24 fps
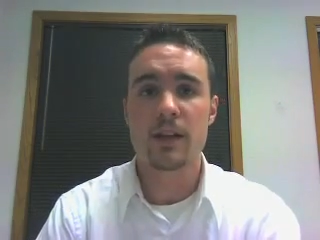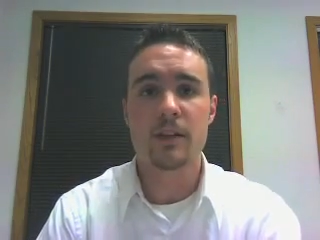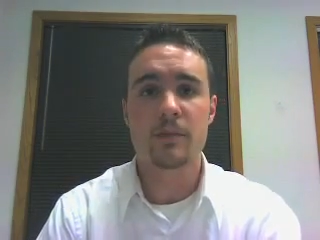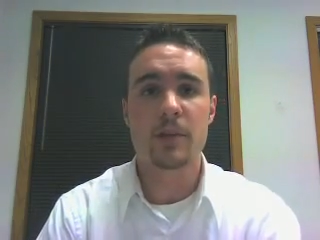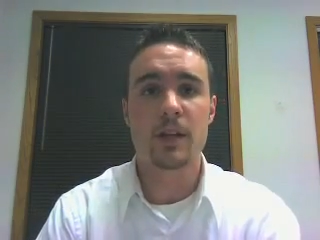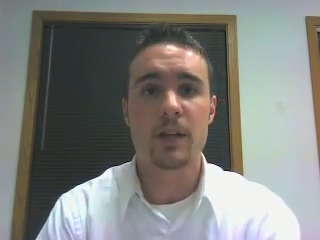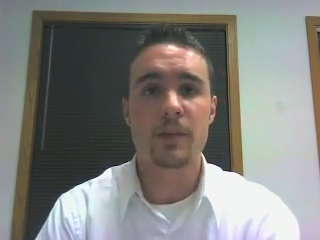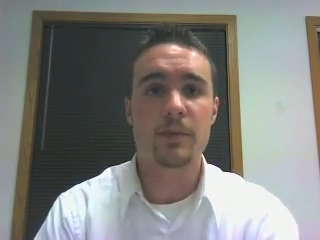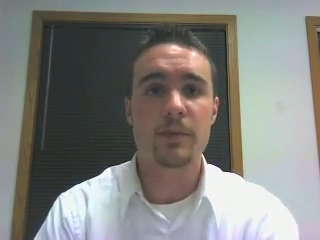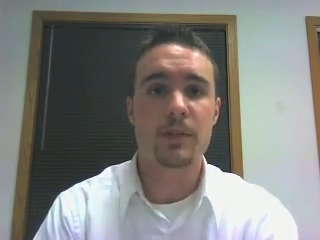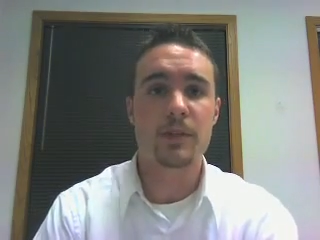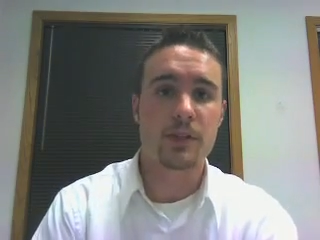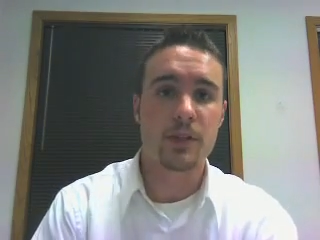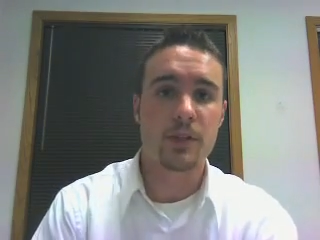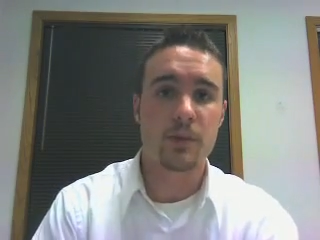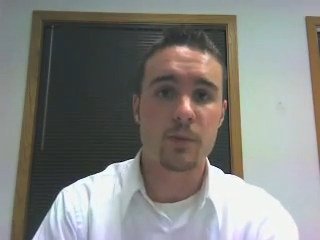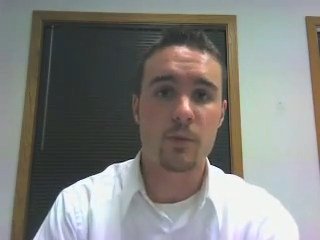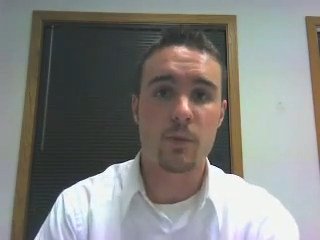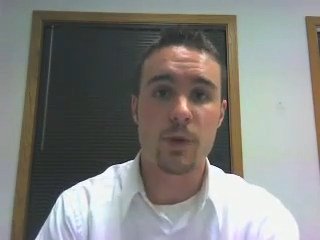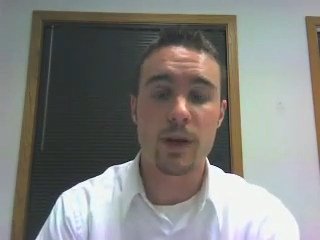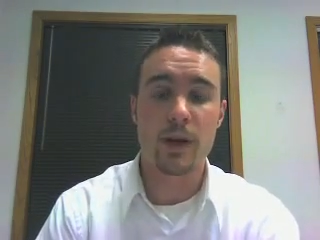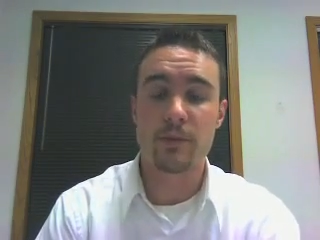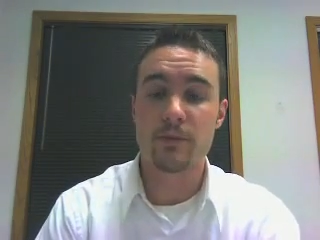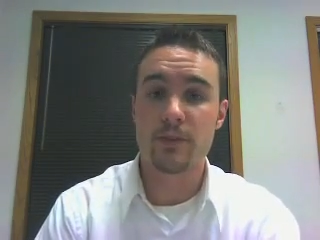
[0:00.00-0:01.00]
maybe some
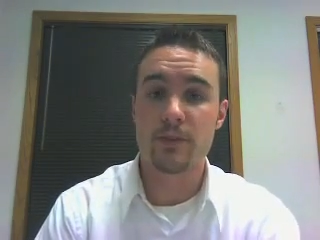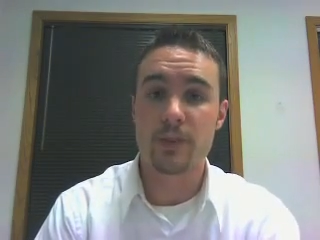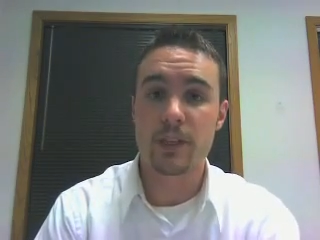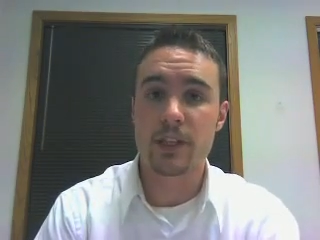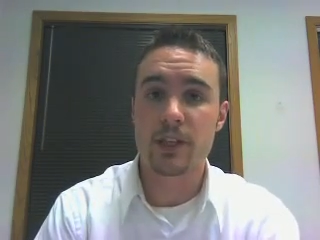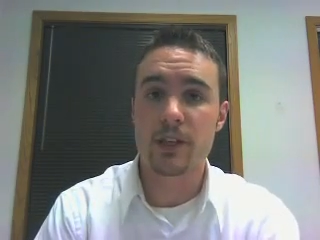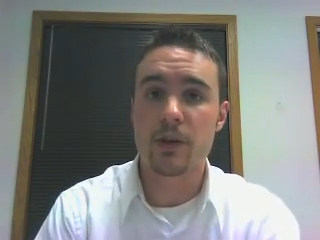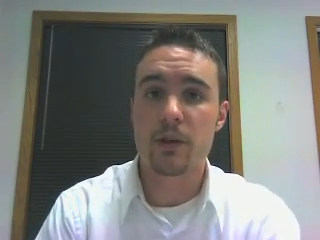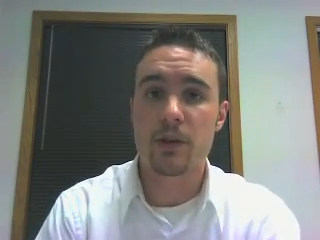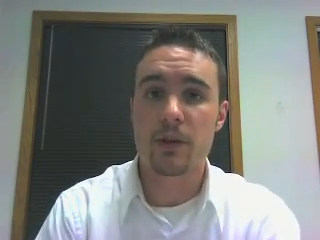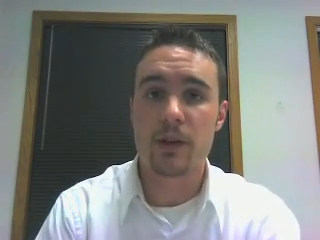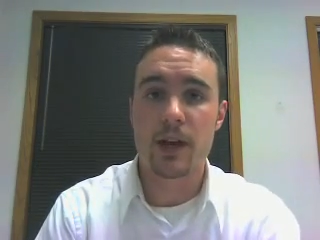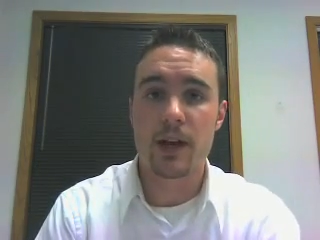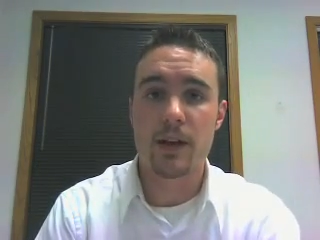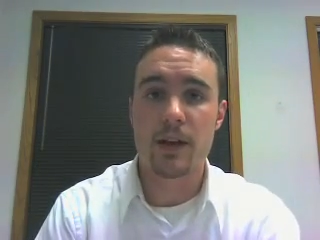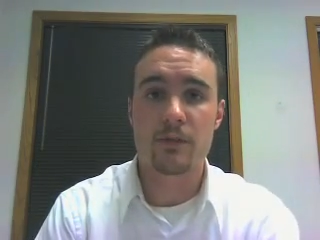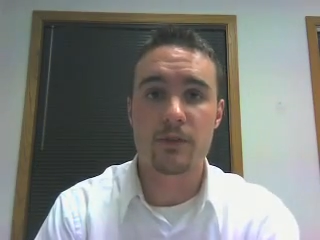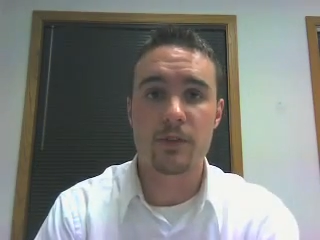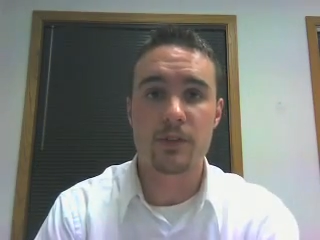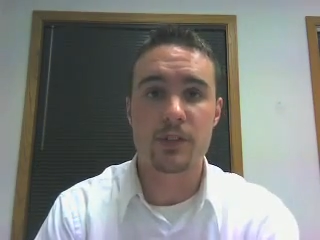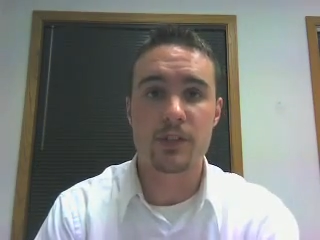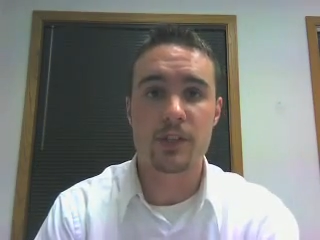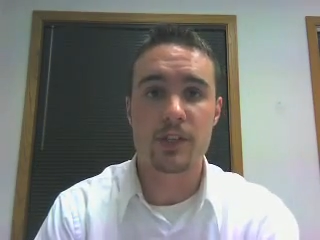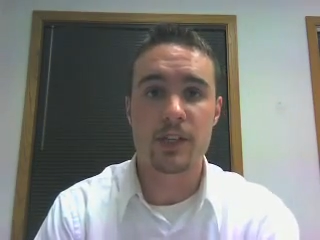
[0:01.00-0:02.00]
web video
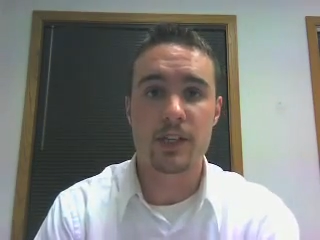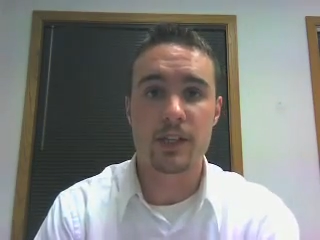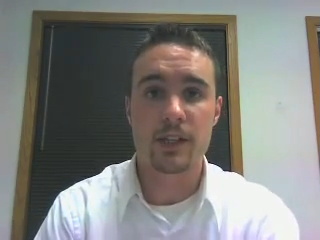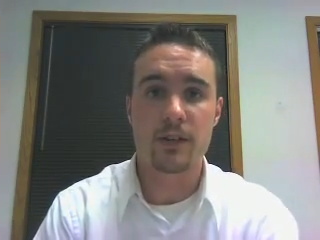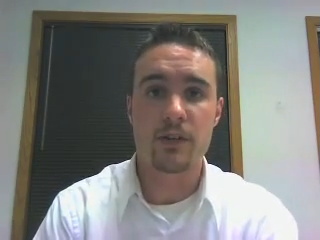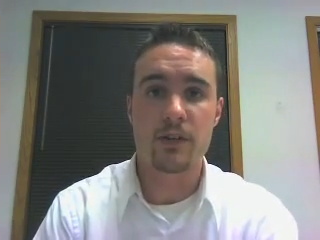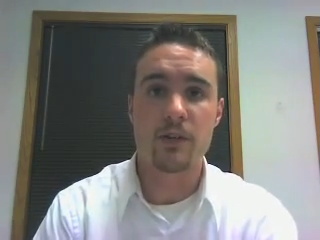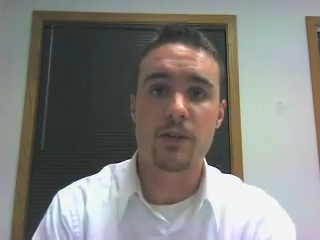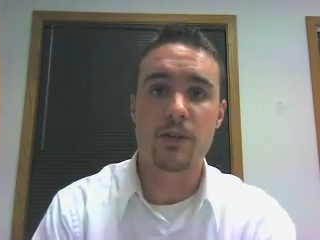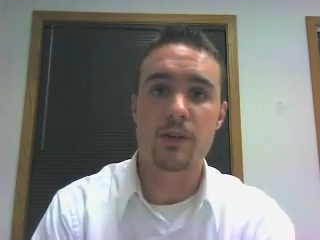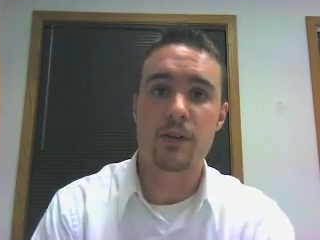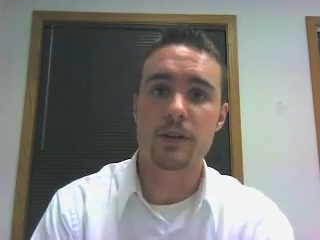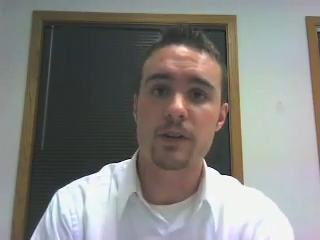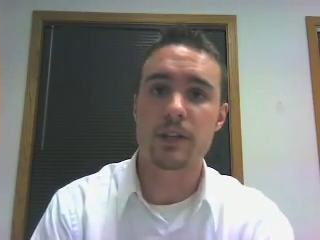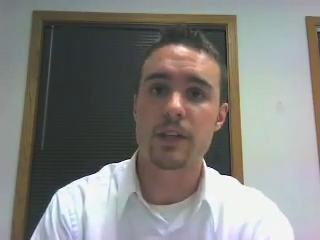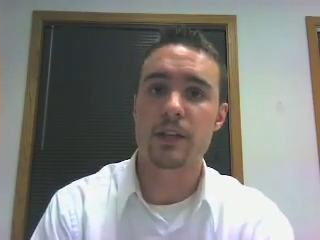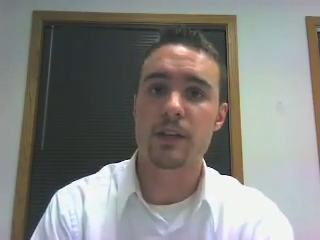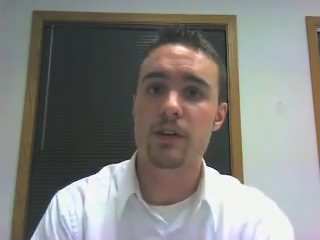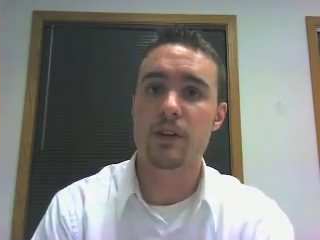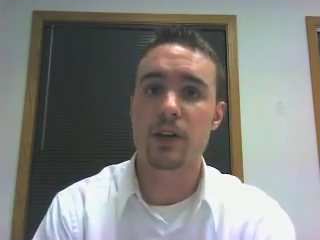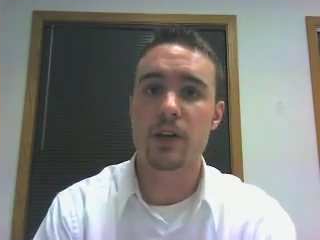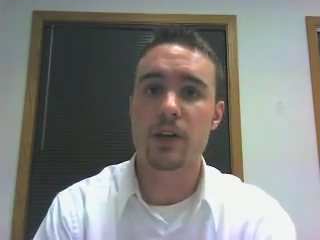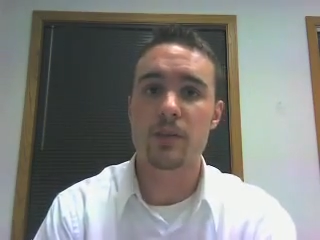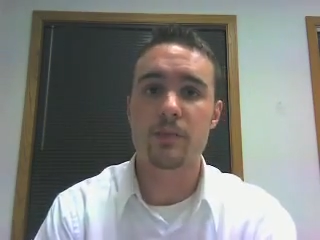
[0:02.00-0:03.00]
conferencing, or they
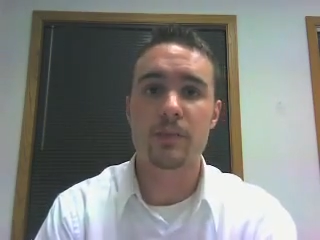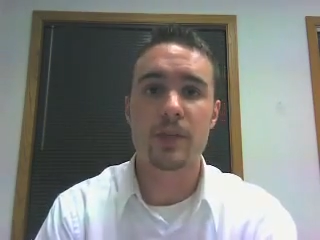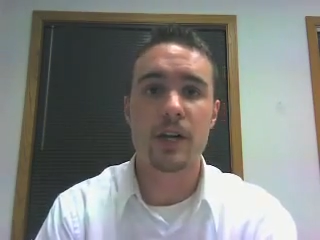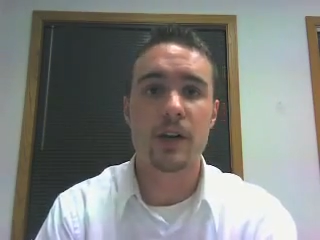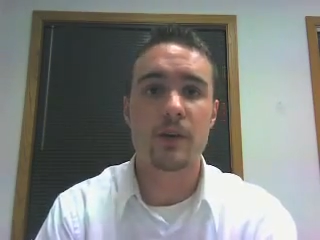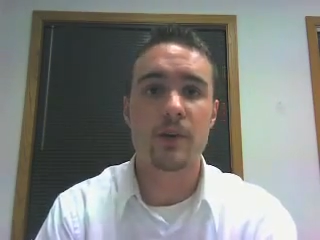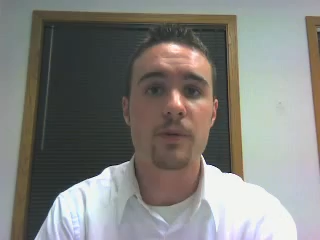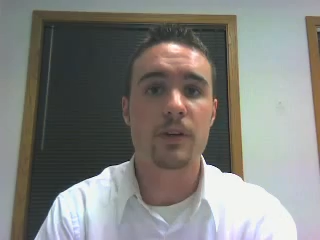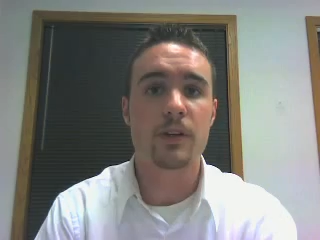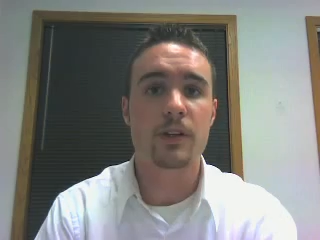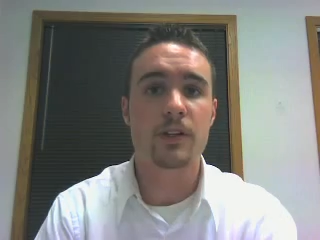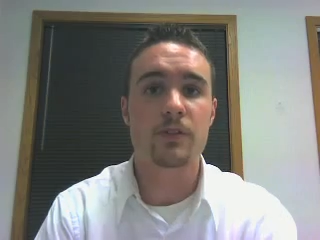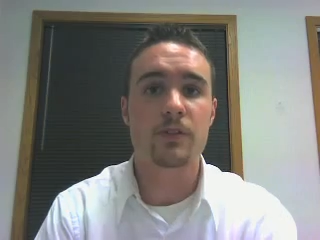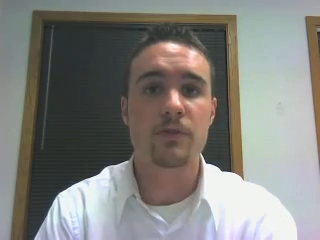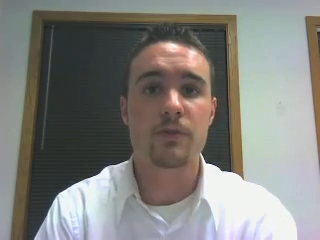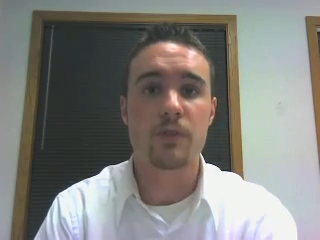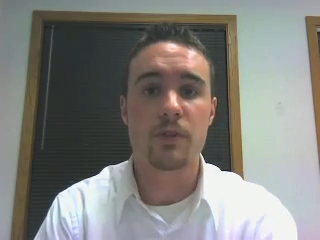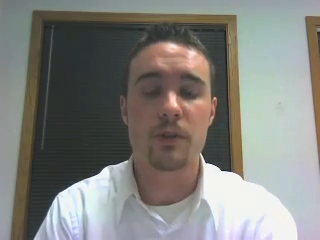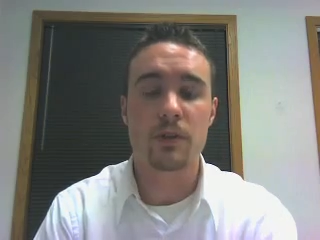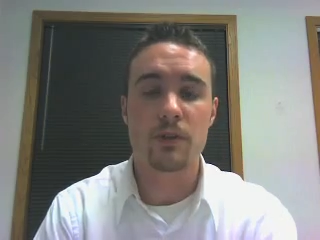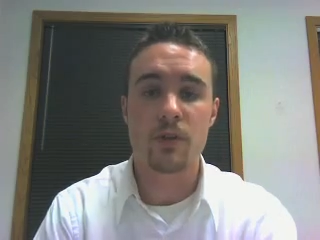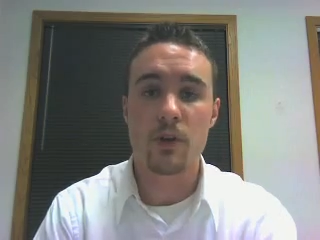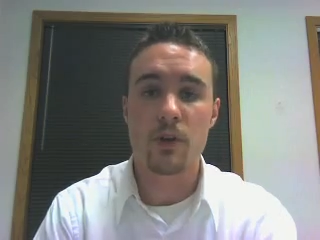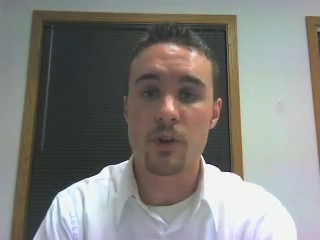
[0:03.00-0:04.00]
hook up networks
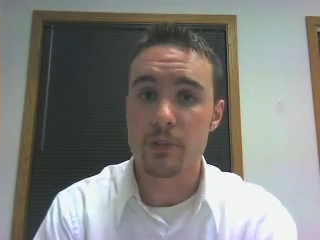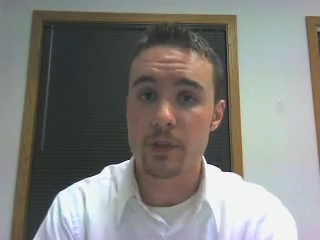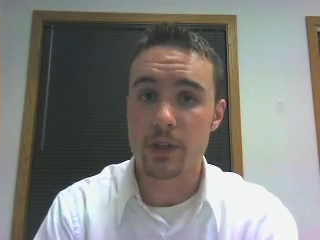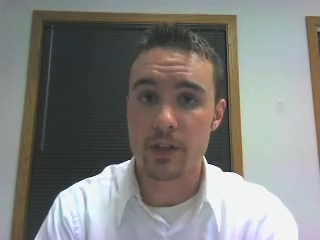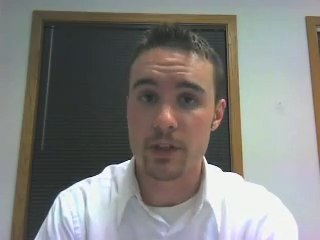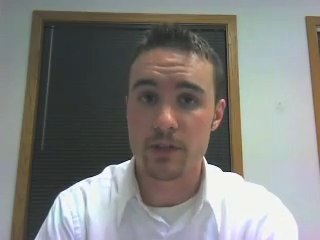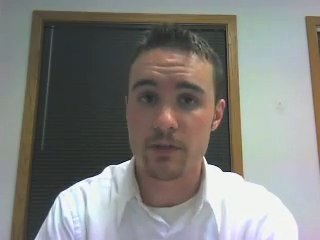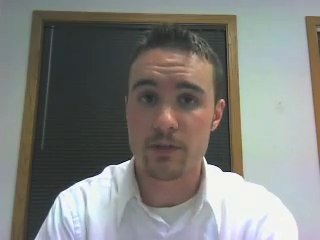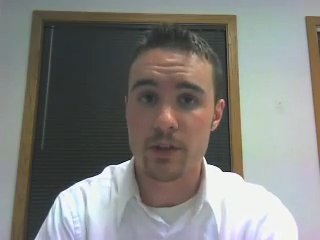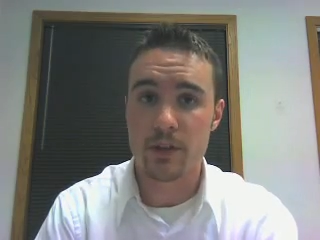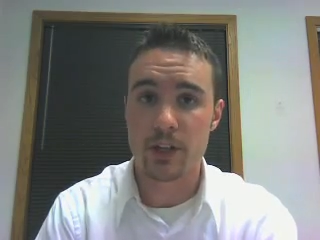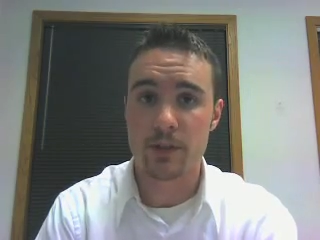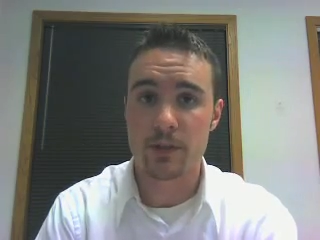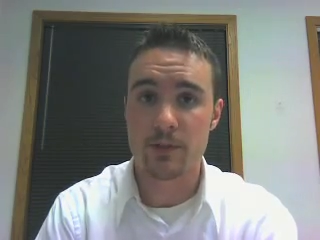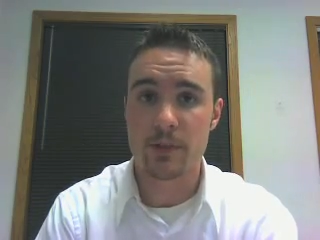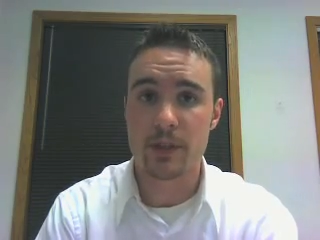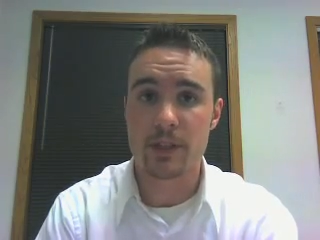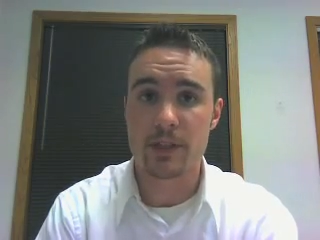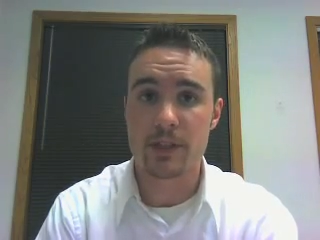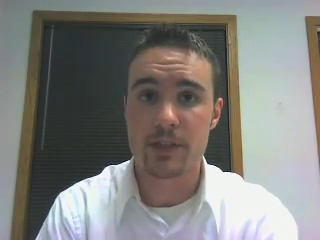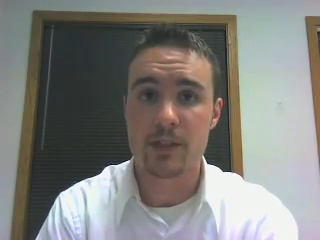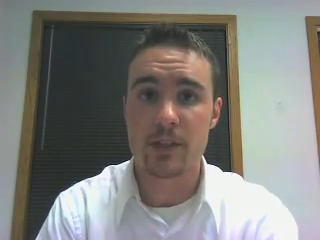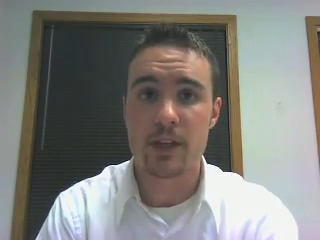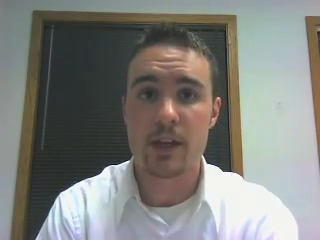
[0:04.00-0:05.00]
for corporate
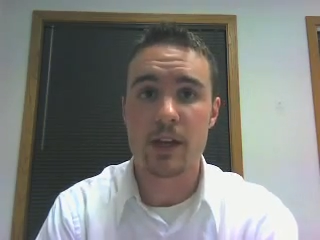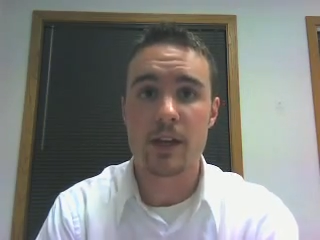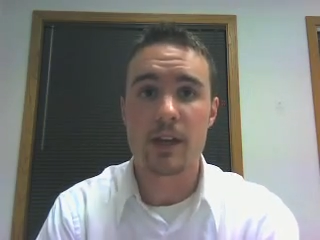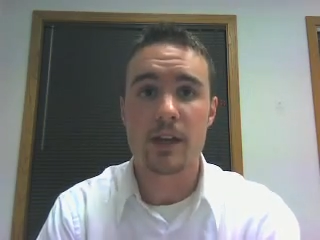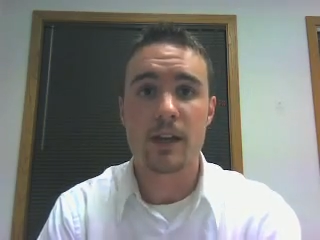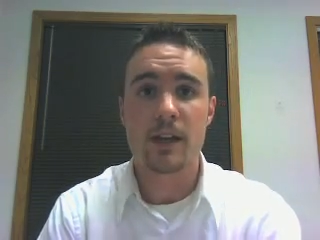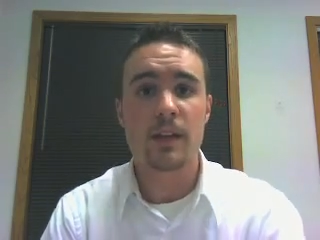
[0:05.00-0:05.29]
environments.